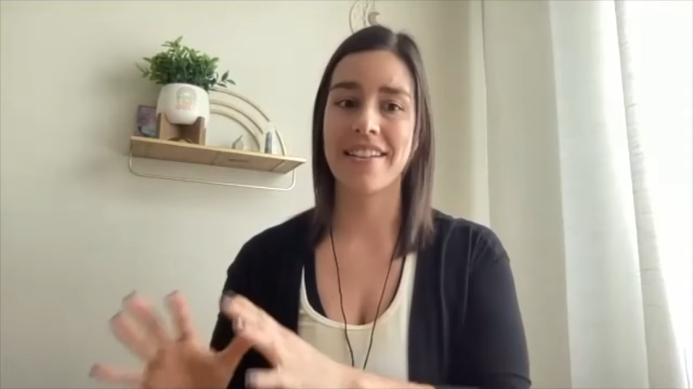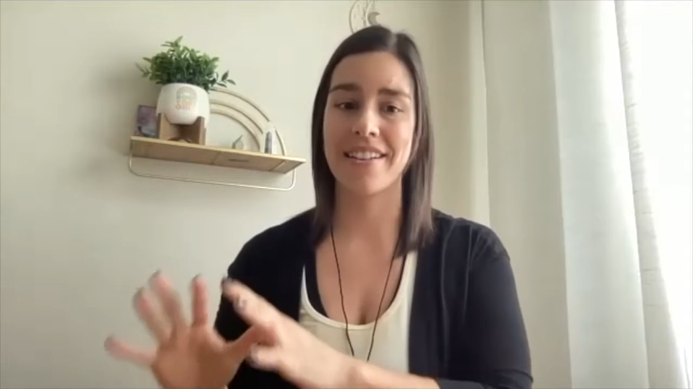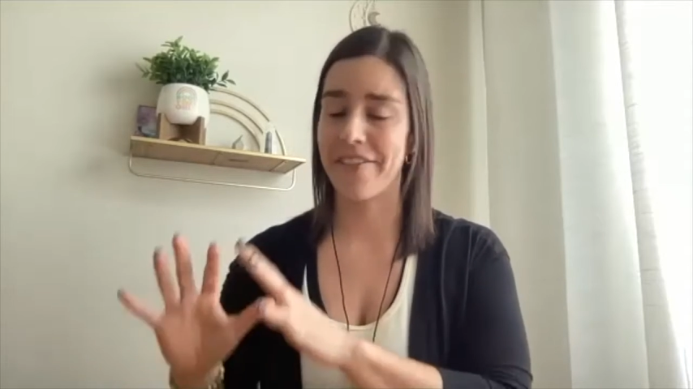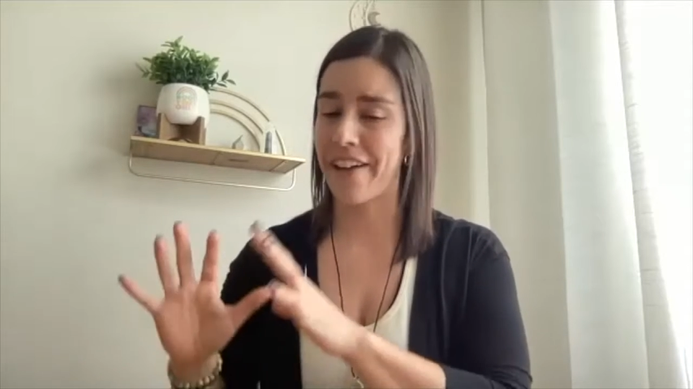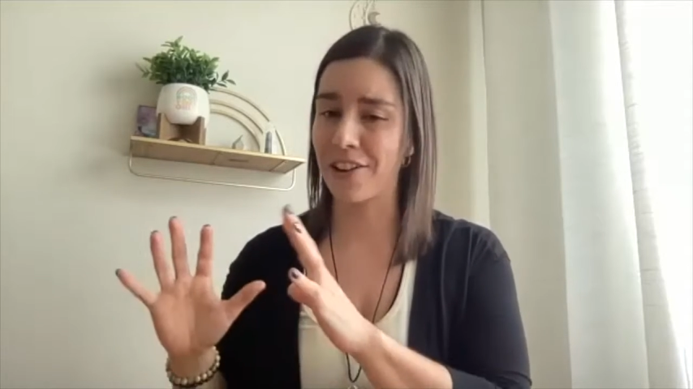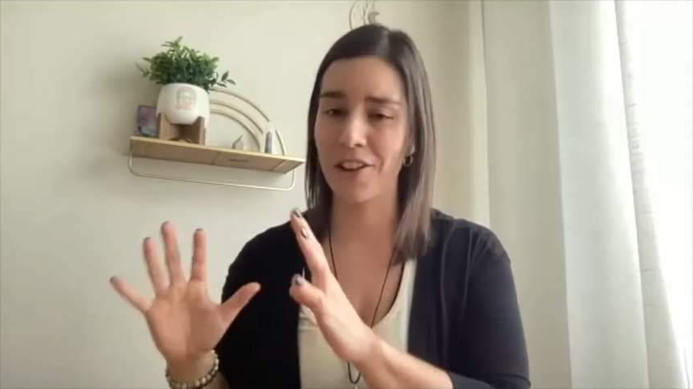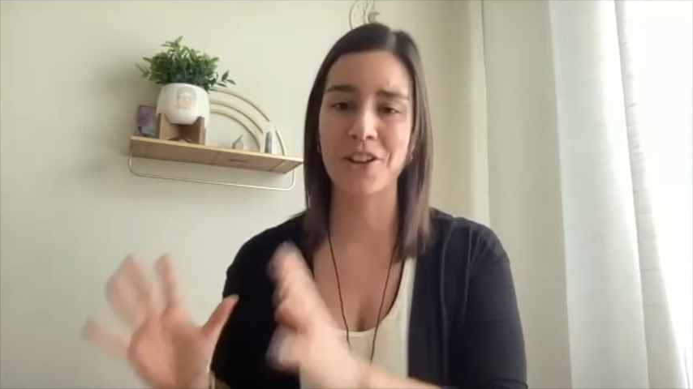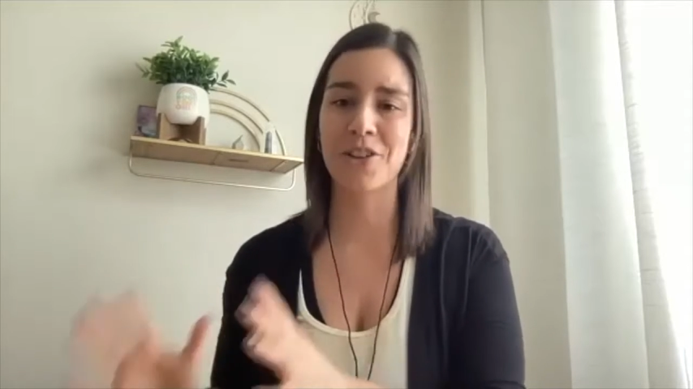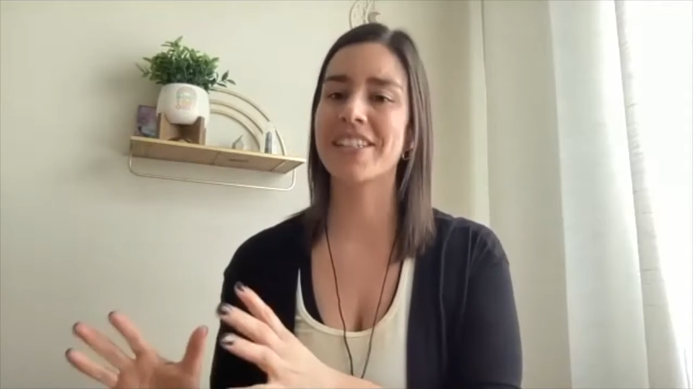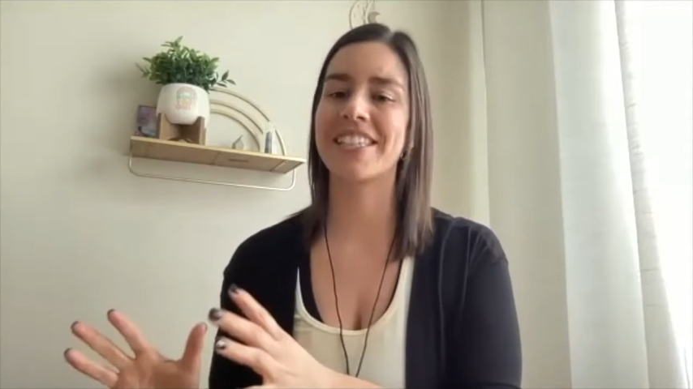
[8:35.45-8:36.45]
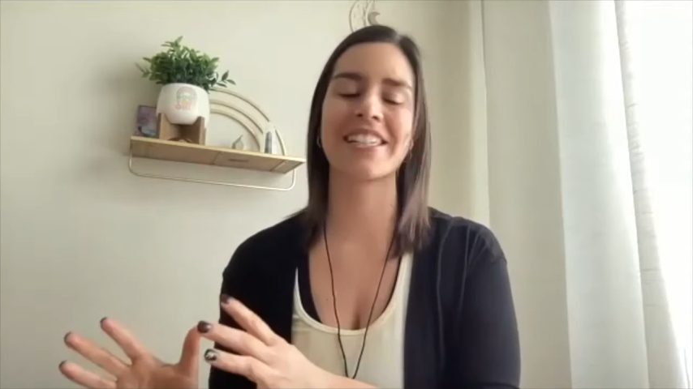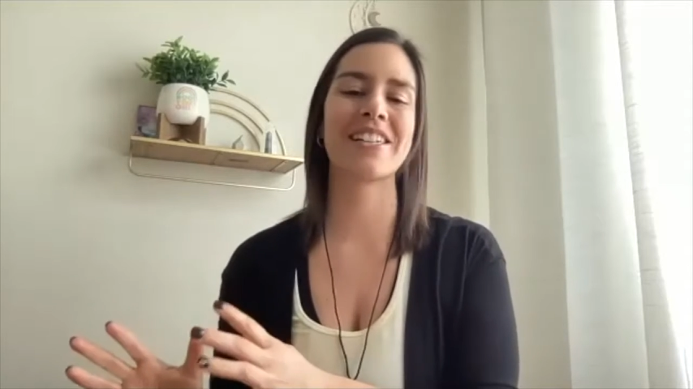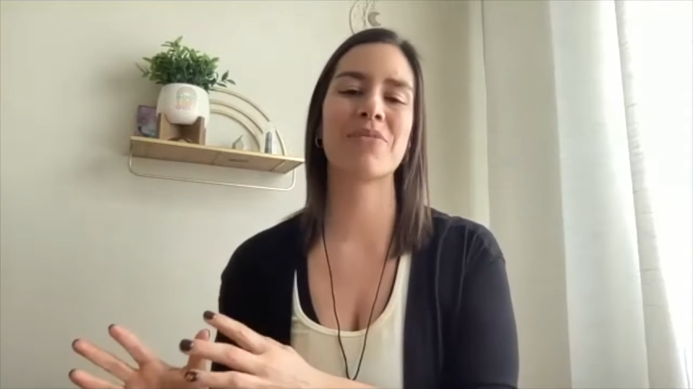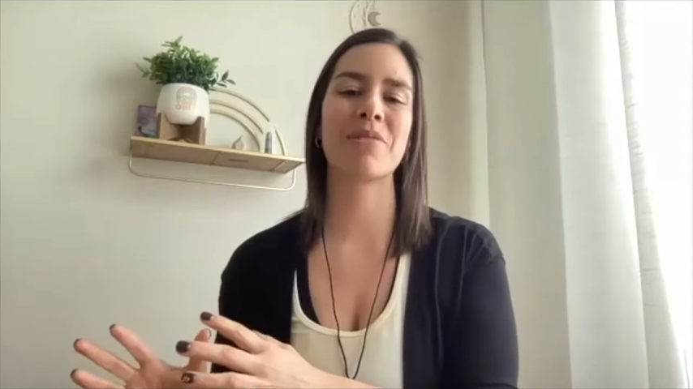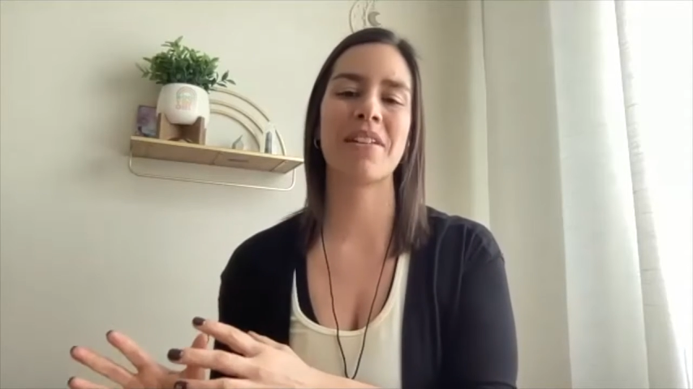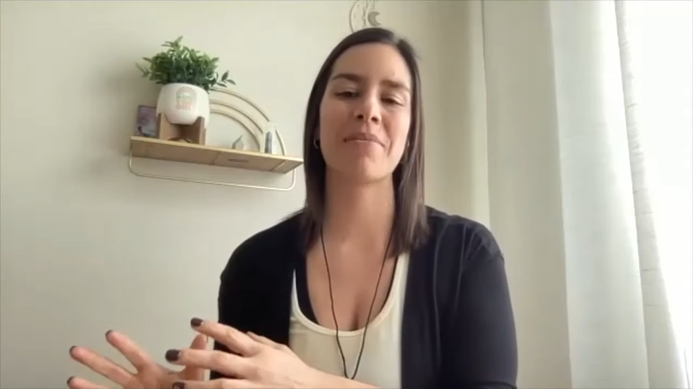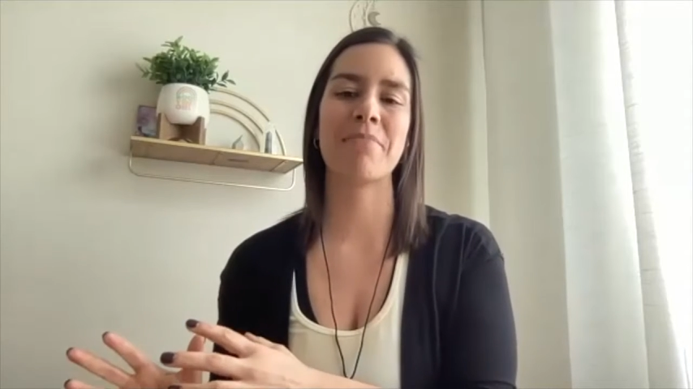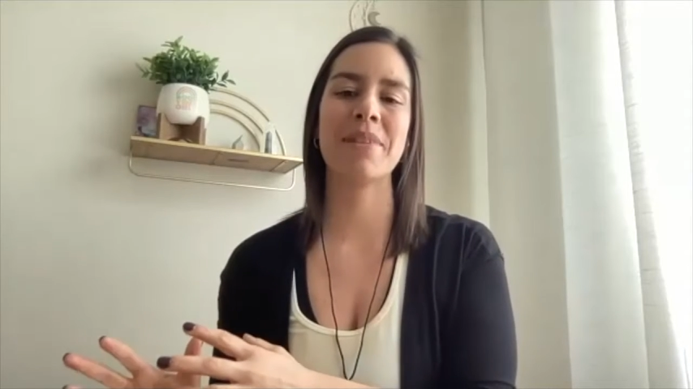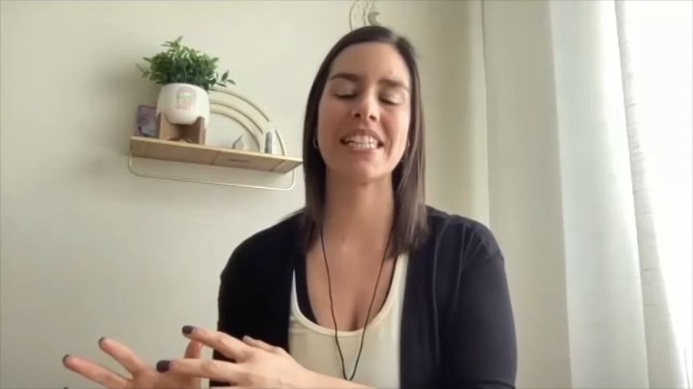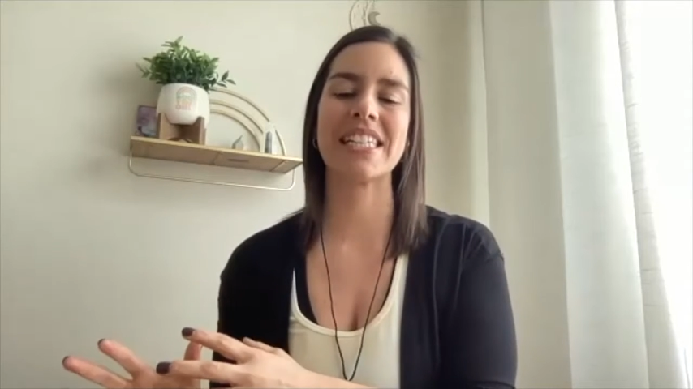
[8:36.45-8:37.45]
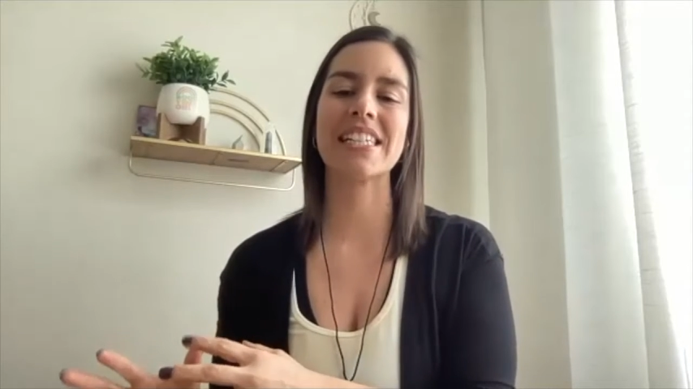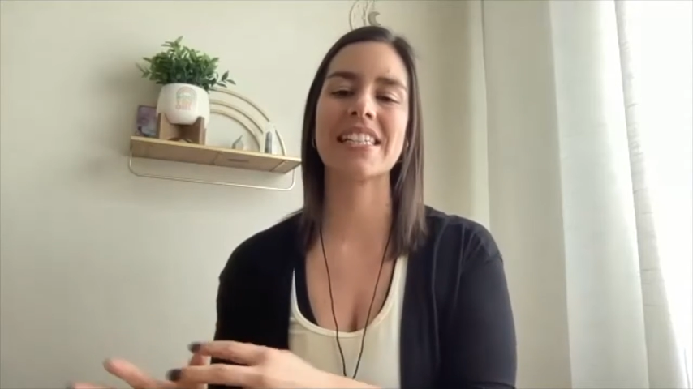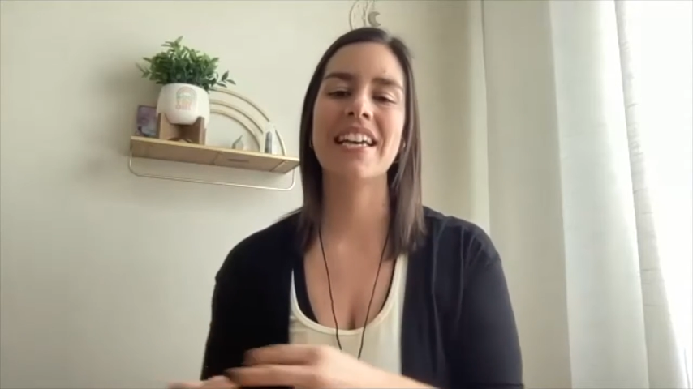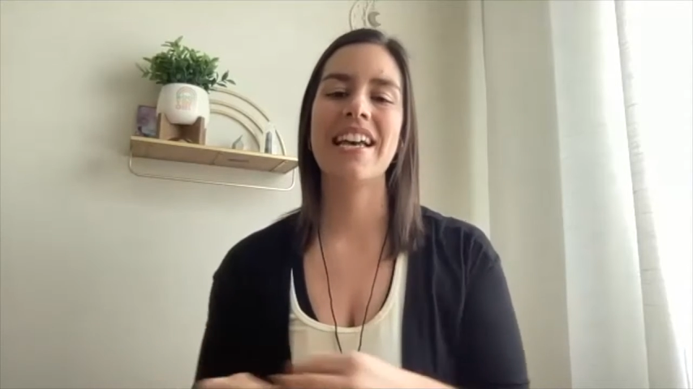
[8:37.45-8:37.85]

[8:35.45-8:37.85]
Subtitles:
and I've had a lot of great success with my business.